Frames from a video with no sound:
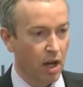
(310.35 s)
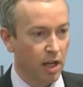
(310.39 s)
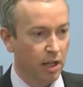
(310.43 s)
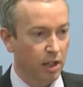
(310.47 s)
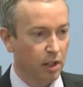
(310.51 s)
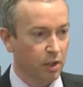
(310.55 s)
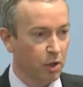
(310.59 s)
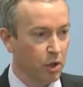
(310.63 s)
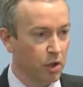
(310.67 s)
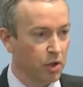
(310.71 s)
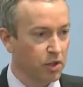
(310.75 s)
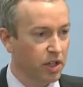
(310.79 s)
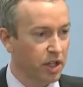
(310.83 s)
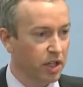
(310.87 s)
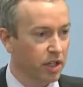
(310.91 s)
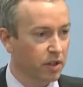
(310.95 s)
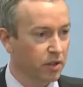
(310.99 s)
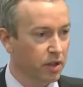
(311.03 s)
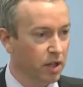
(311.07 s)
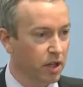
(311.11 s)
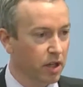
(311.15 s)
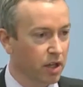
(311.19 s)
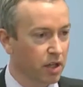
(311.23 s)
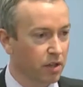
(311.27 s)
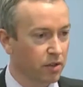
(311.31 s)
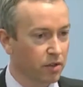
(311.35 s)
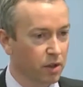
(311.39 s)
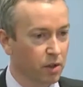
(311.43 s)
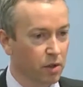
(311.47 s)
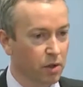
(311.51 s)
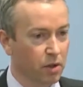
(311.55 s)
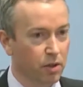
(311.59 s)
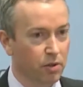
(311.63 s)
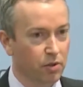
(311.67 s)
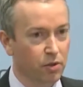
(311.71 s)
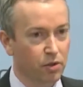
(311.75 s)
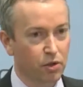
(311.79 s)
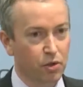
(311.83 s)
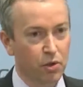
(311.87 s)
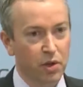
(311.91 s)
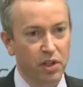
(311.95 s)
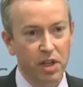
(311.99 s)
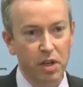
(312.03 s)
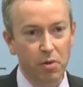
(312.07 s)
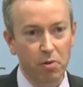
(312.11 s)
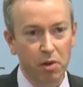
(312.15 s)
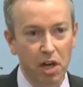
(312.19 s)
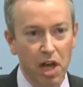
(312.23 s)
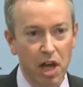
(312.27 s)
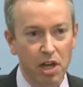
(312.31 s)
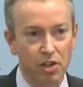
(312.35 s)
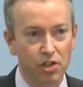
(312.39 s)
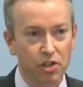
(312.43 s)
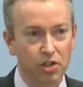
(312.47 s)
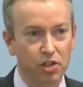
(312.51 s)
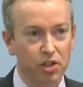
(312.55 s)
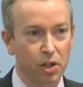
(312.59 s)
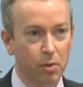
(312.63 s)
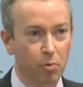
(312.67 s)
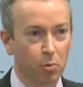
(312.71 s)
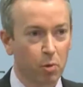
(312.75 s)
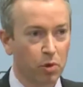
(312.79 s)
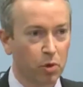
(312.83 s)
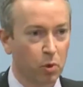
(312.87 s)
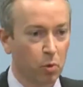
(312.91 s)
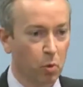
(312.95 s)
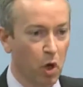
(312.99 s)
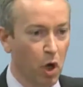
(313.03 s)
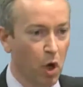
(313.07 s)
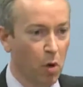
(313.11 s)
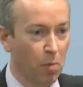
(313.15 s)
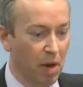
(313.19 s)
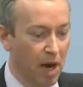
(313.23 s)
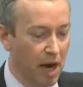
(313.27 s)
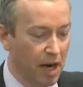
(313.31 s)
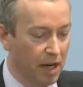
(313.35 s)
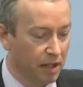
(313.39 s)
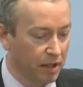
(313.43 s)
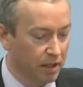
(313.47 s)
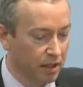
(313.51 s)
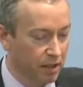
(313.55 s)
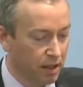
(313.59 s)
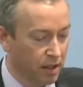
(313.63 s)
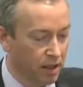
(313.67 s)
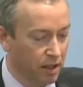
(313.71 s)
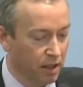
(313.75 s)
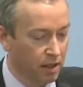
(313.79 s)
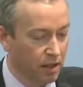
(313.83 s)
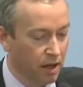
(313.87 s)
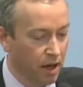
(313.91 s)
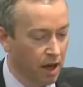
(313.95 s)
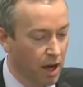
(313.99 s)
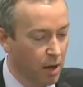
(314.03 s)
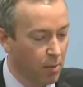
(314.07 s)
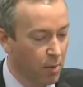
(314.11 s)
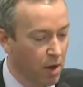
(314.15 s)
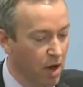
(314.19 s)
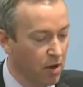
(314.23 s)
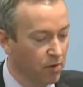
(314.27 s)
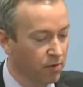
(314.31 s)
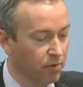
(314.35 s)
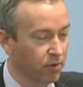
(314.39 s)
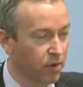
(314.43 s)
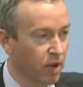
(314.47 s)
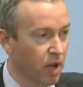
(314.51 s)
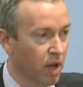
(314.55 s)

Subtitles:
including the tricky relationship with the World Bank and IMF,